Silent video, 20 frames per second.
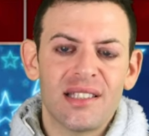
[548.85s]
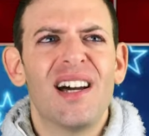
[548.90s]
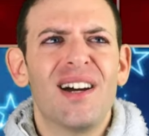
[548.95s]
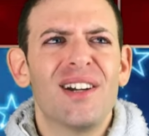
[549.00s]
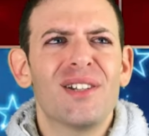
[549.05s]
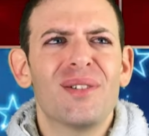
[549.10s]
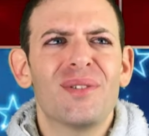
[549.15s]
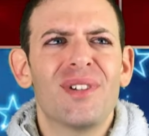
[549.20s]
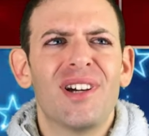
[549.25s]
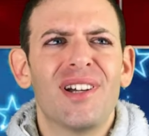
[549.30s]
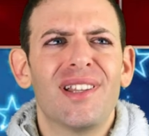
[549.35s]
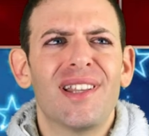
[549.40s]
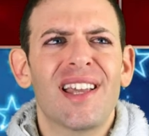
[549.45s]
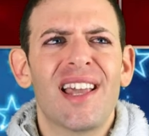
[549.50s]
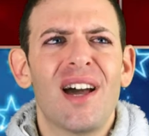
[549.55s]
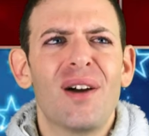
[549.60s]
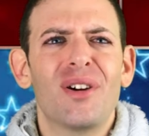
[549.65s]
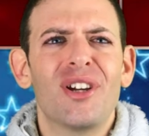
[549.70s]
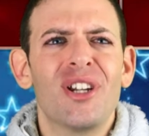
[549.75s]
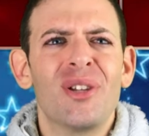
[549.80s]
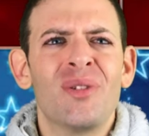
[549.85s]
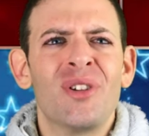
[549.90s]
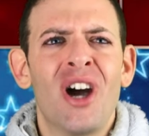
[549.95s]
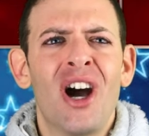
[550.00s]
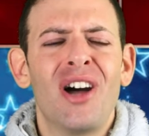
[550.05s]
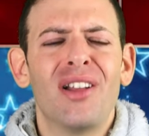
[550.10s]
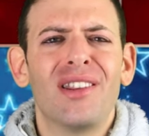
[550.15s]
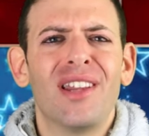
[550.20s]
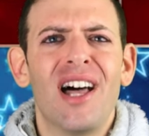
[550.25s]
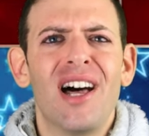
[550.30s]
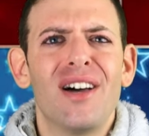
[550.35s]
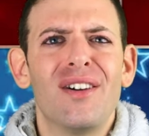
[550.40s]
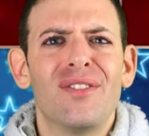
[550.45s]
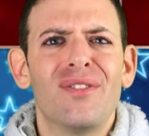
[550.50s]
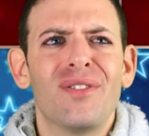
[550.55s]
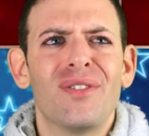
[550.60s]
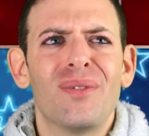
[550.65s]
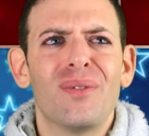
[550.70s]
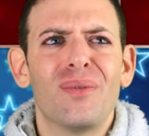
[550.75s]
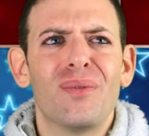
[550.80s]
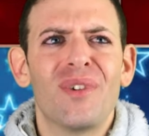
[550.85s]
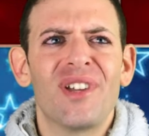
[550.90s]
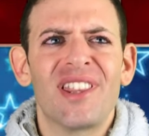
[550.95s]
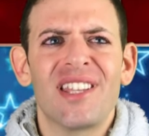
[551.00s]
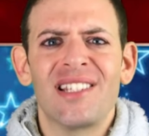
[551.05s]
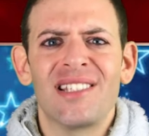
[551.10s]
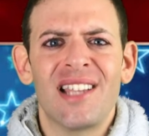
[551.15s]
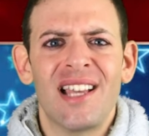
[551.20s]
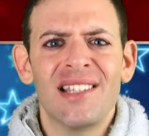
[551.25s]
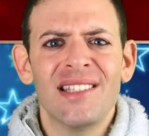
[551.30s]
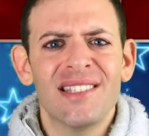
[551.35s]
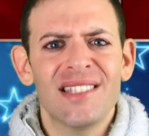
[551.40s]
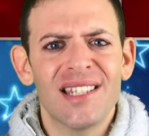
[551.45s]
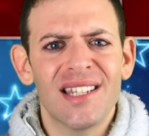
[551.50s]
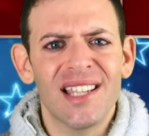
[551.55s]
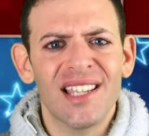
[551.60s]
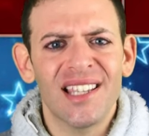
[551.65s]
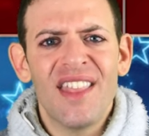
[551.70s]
How do you not, like, how can you not love with intensity?